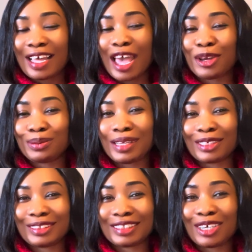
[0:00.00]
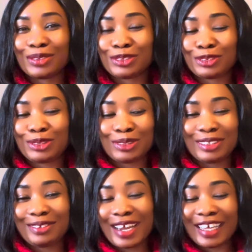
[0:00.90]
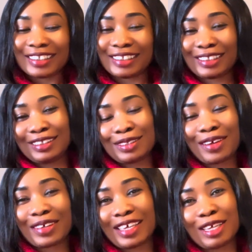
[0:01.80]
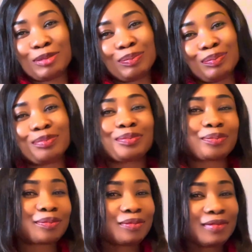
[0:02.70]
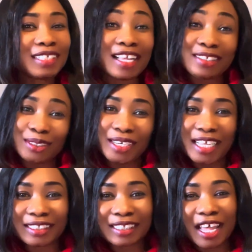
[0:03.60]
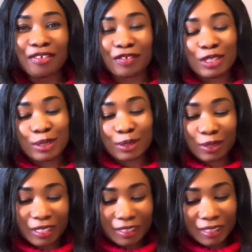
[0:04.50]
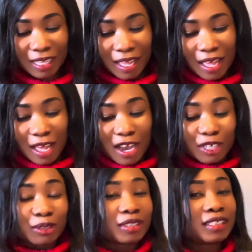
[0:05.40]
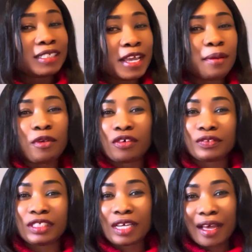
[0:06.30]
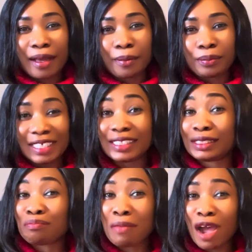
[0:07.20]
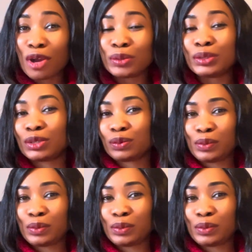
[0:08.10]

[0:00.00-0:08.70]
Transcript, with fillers: I hope that sounds good, right? Okay, so let's dive into it. So the name of the app is Mouse